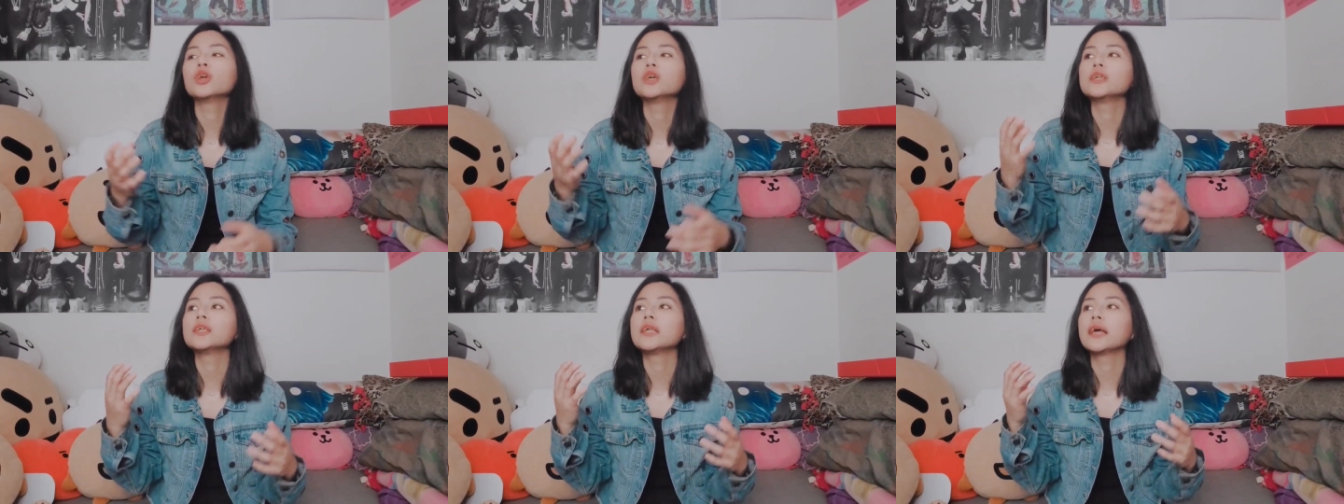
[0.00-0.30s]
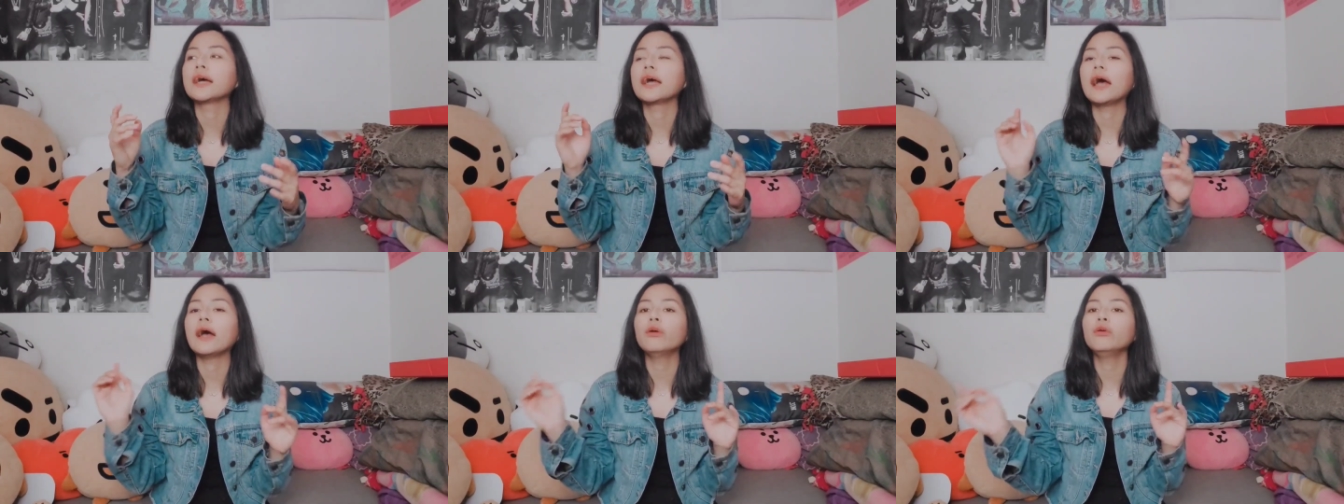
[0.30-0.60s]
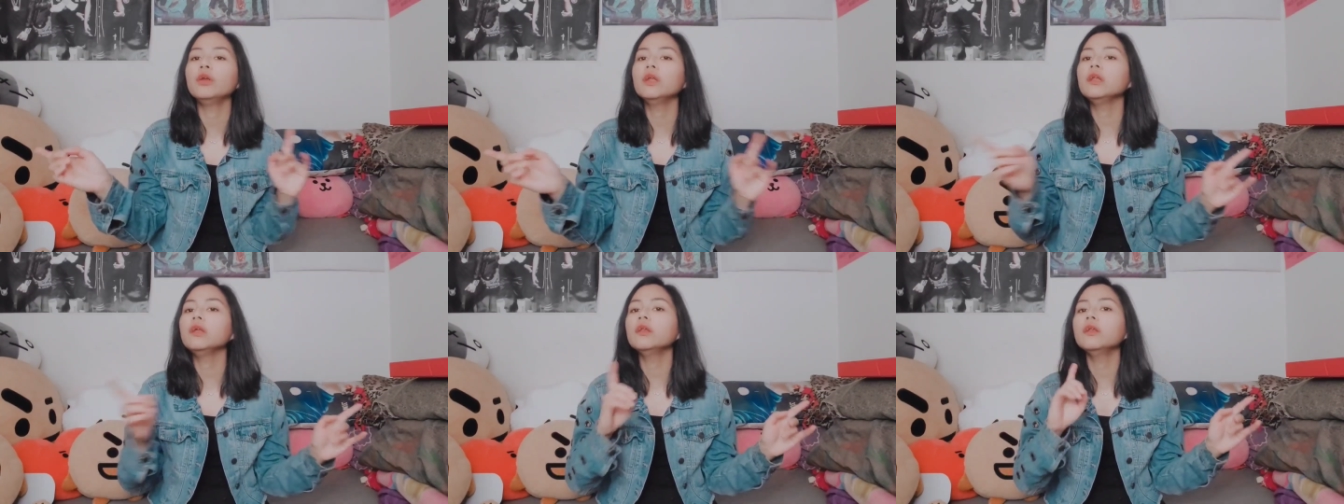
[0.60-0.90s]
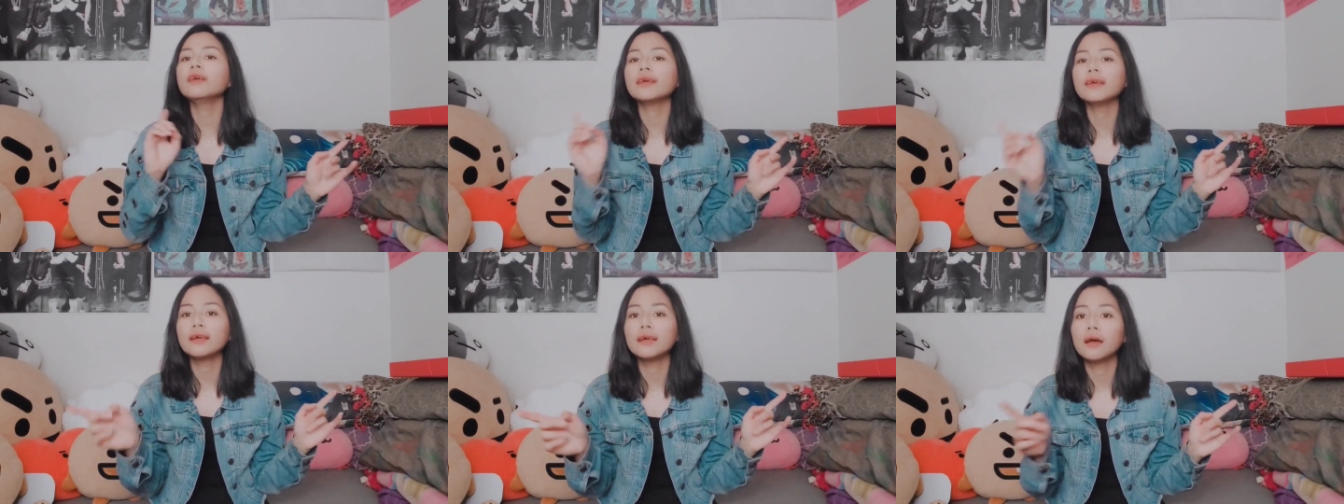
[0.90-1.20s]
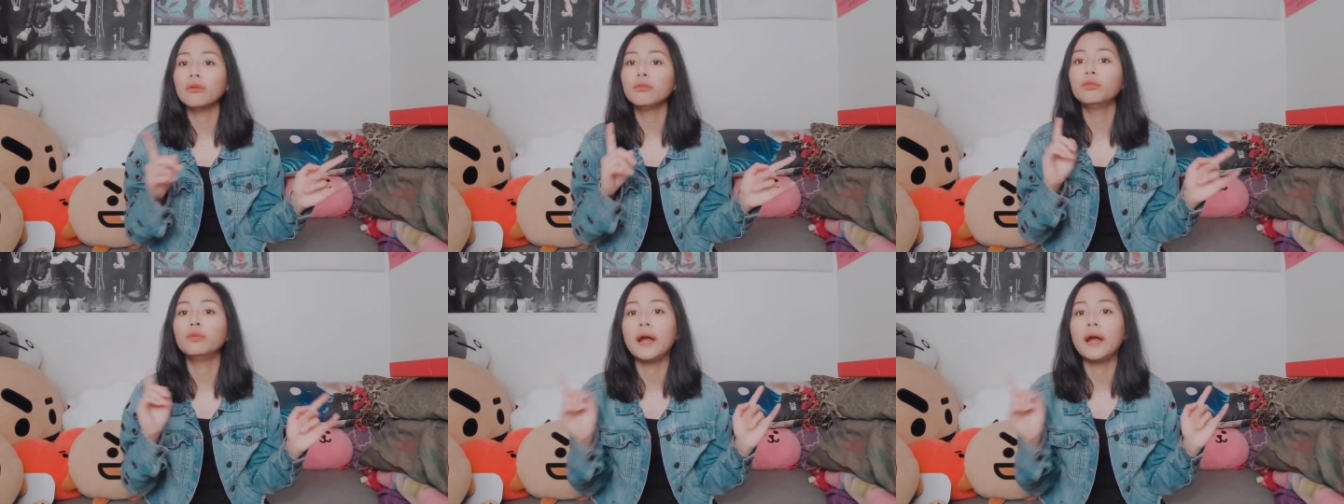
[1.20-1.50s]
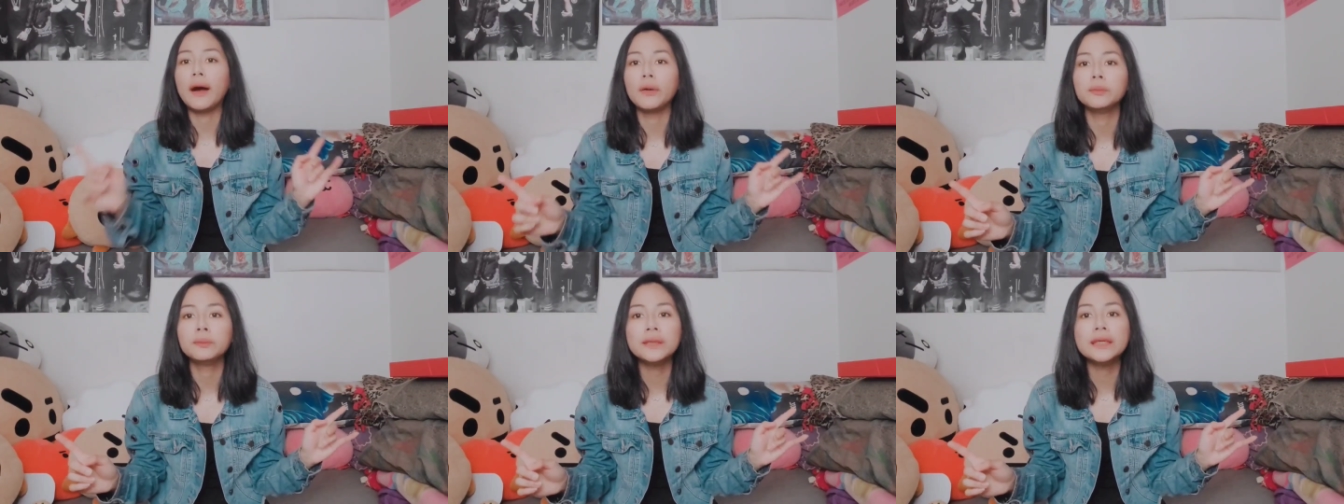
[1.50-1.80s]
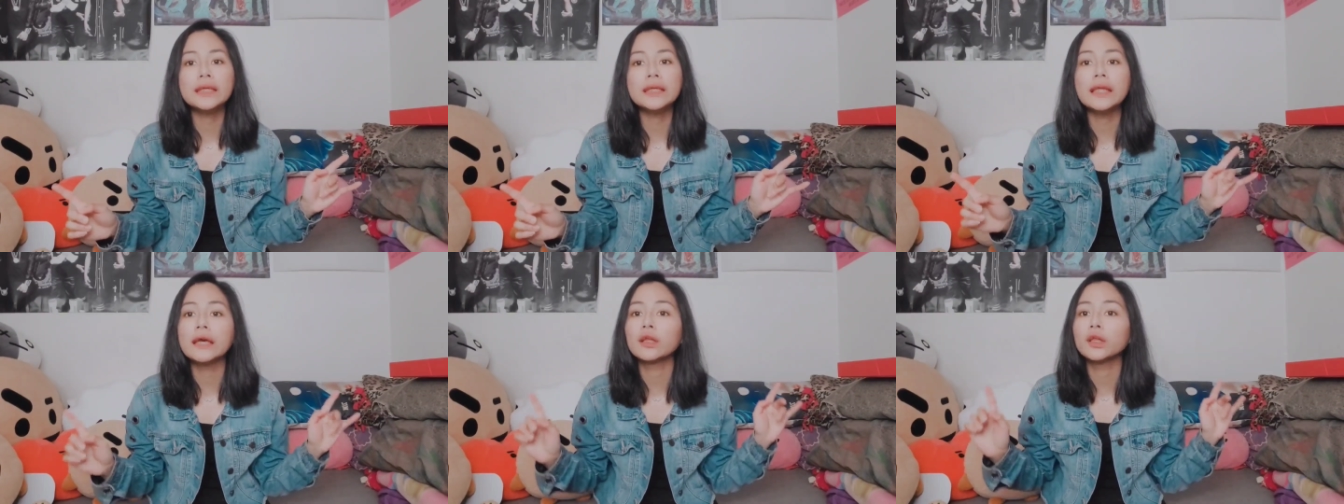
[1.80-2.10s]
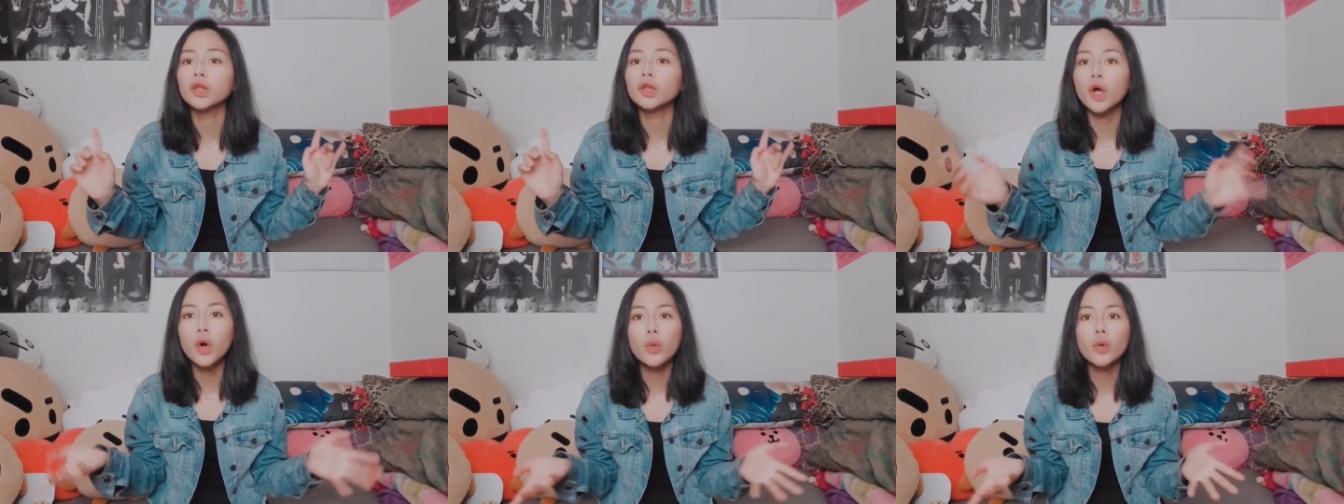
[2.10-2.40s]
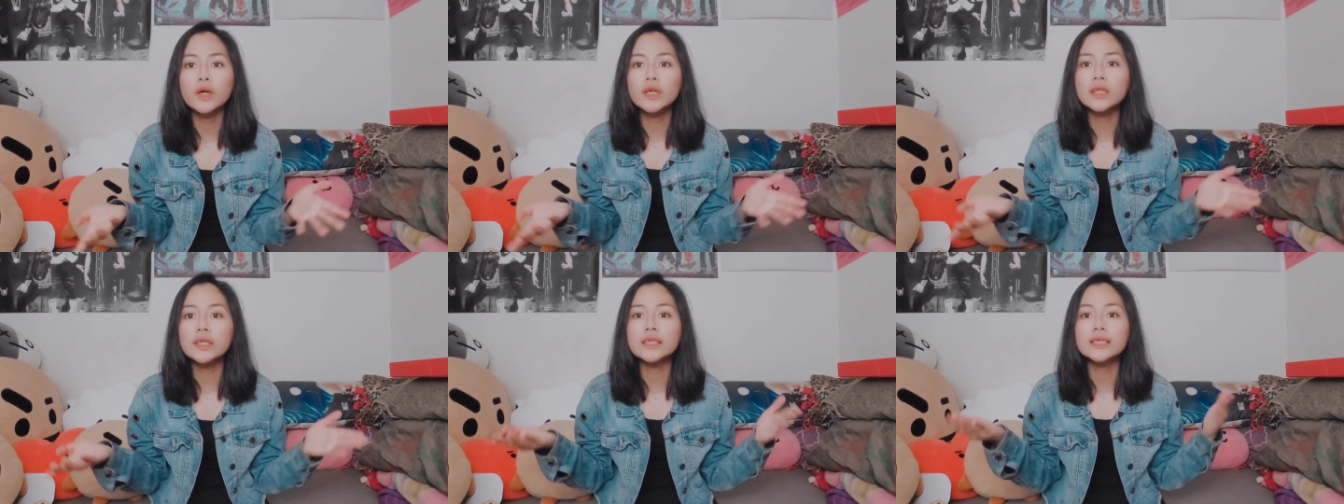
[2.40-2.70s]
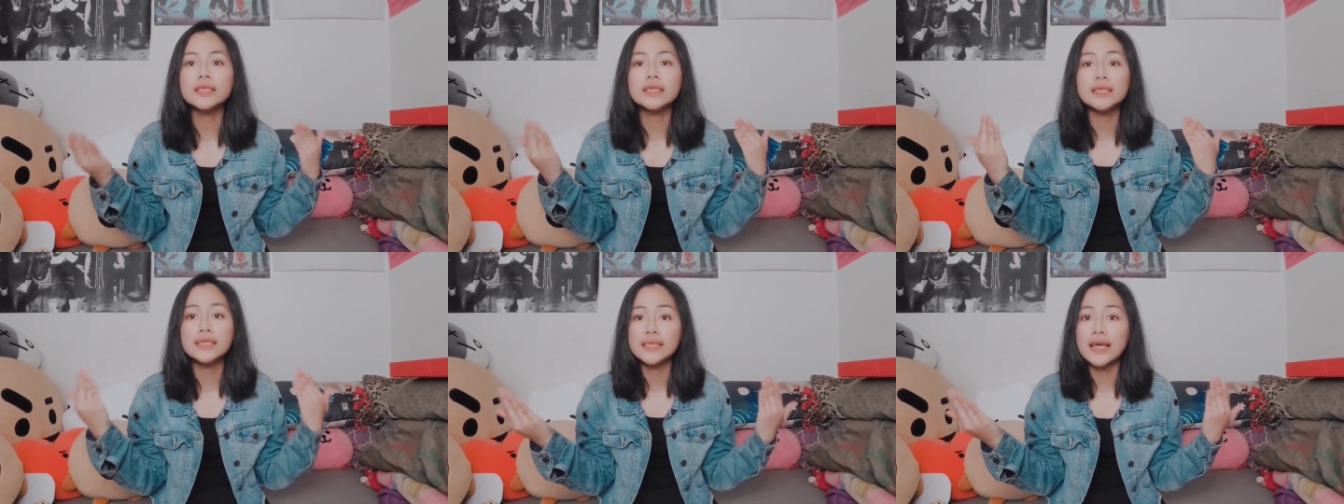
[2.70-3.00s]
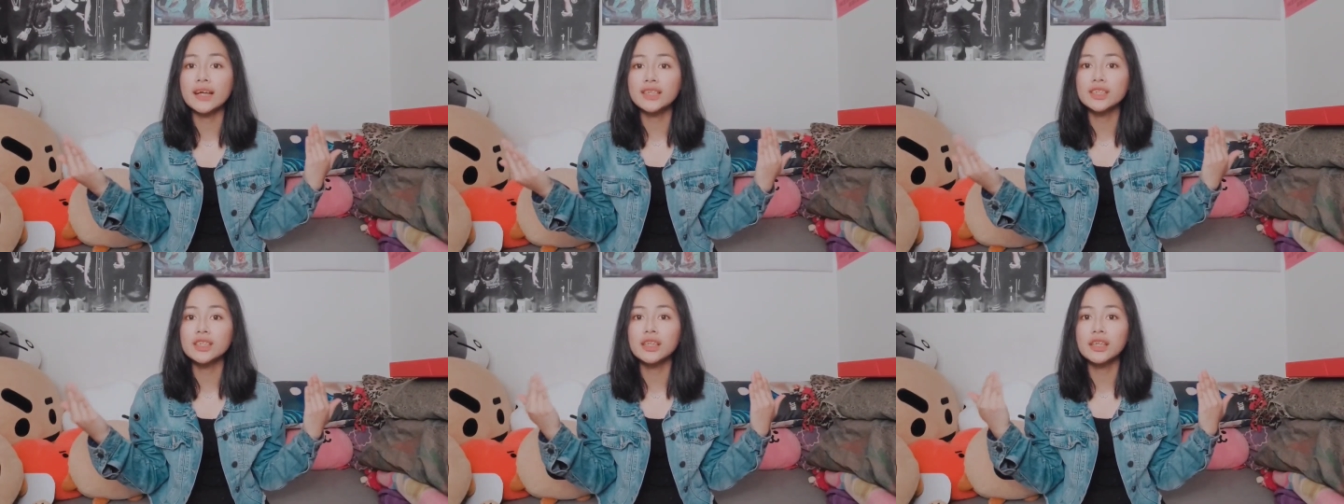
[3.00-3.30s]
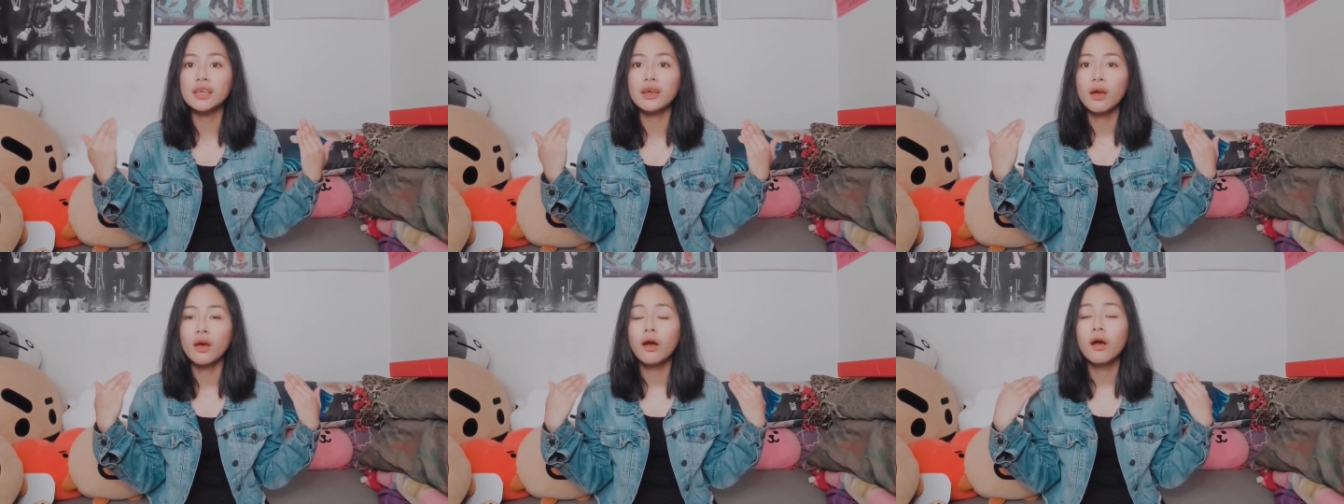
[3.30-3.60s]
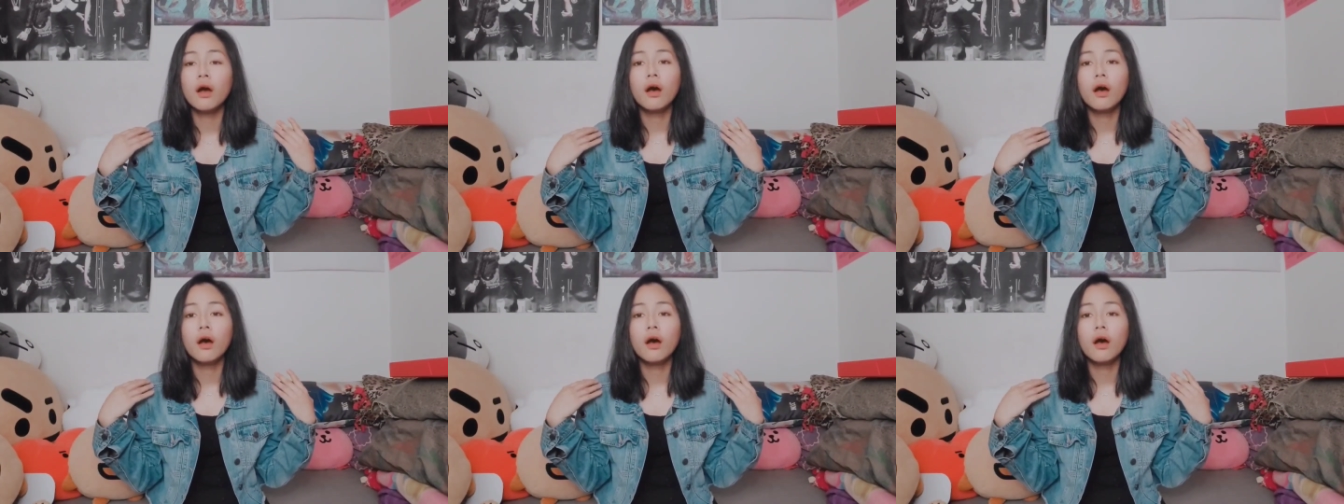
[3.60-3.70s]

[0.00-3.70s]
because like I really look around me, like no one's is actually